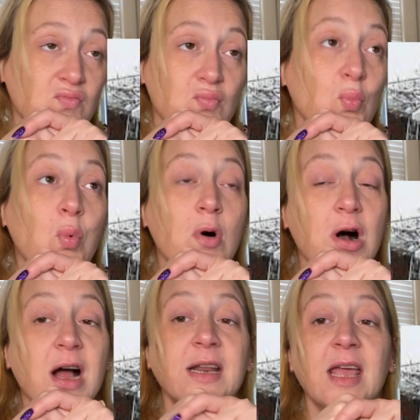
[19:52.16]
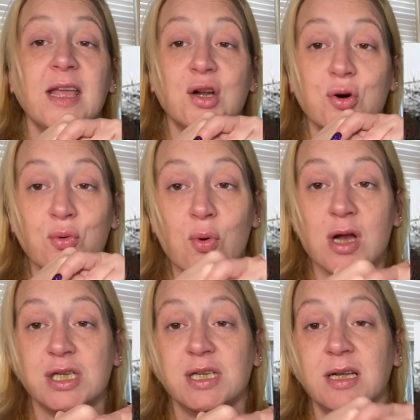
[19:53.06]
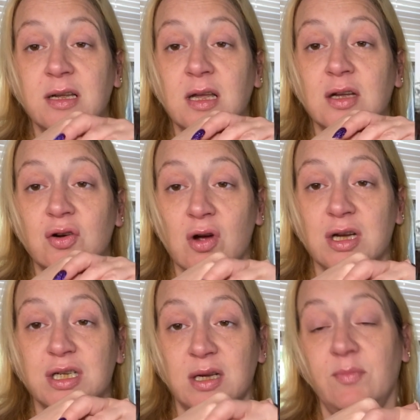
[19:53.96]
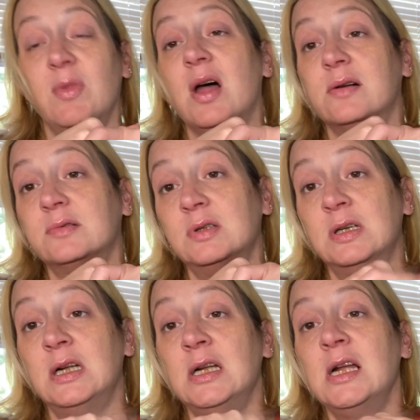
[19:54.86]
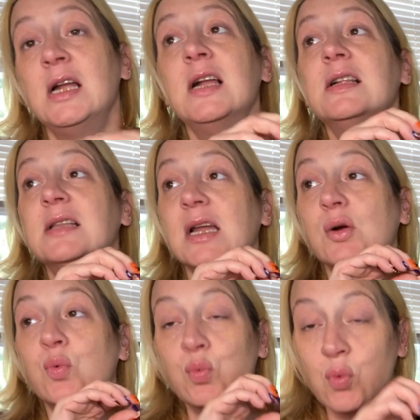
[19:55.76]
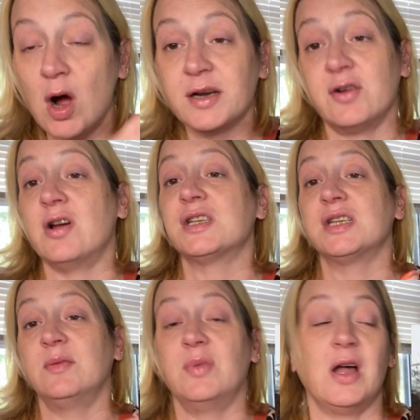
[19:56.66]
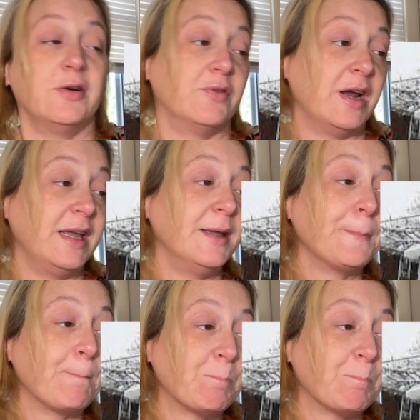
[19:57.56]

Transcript: What a crushing, crushing blow. Like, what a crushing blow, right?